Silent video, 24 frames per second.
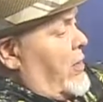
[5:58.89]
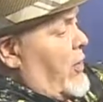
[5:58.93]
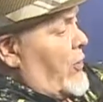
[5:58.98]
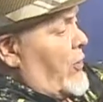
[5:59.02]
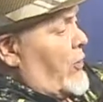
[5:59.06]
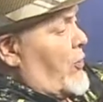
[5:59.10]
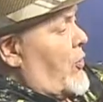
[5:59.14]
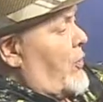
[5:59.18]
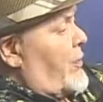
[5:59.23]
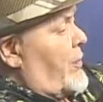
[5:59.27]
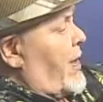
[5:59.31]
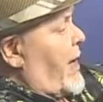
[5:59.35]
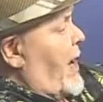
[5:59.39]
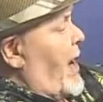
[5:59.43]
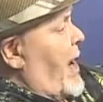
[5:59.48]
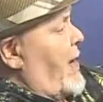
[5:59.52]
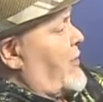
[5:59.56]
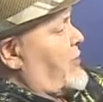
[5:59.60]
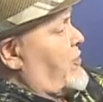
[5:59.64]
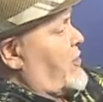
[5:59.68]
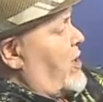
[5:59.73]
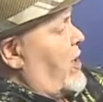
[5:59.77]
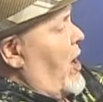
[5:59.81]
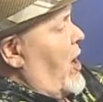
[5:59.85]
the room
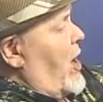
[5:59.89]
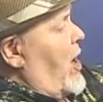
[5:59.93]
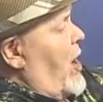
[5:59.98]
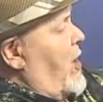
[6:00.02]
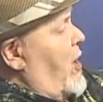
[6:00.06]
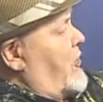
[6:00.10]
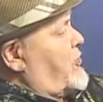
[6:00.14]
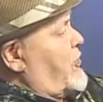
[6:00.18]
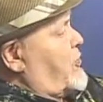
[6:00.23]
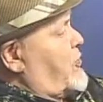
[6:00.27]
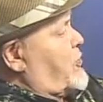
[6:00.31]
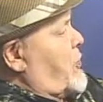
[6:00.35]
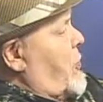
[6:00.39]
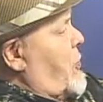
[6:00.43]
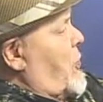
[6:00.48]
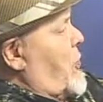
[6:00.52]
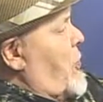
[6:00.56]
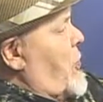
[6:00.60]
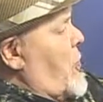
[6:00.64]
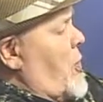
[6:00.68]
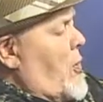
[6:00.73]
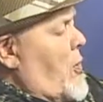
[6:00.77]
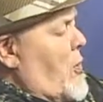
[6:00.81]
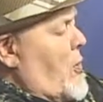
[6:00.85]
behind your closet
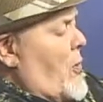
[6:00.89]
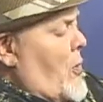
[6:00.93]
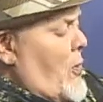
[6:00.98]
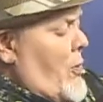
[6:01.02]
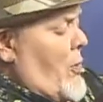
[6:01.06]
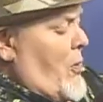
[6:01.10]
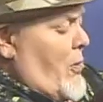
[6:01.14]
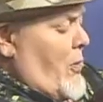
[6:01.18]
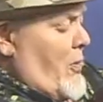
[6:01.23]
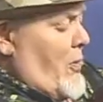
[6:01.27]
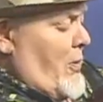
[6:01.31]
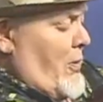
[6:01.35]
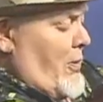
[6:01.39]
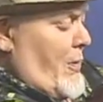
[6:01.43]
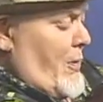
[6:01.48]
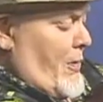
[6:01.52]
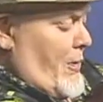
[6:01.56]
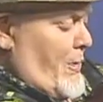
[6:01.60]
door.